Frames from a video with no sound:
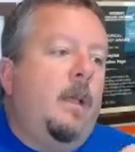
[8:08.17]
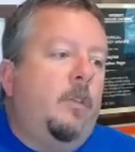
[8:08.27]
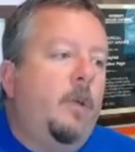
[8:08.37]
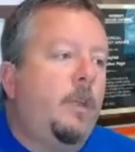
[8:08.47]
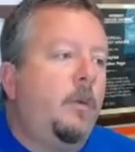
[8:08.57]

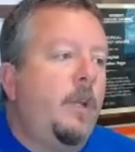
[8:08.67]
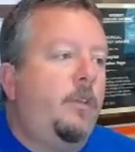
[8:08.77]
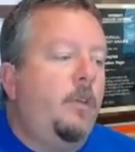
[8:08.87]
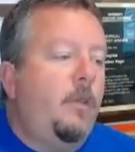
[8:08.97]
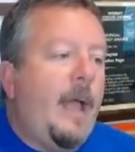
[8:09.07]

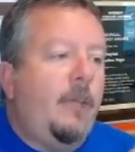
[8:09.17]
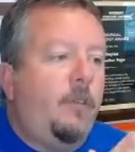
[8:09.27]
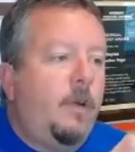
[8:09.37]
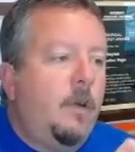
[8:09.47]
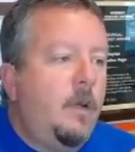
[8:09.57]
2022,
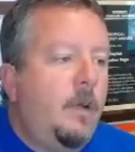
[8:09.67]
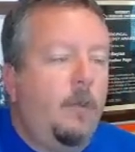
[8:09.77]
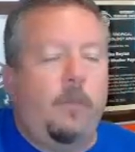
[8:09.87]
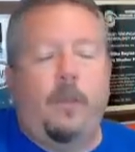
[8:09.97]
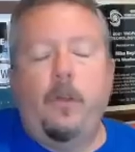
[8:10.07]
last year, it
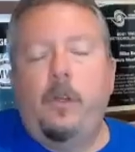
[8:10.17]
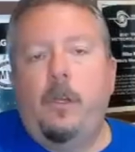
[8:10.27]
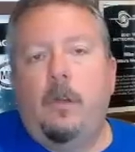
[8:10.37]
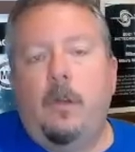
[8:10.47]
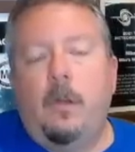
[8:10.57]
was the third
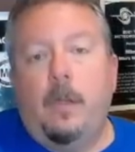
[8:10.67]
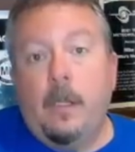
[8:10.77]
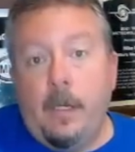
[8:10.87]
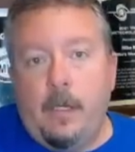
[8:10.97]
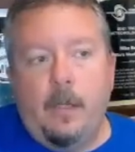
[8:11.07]
year La
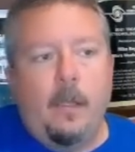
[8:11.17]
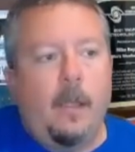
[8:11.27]
Nina,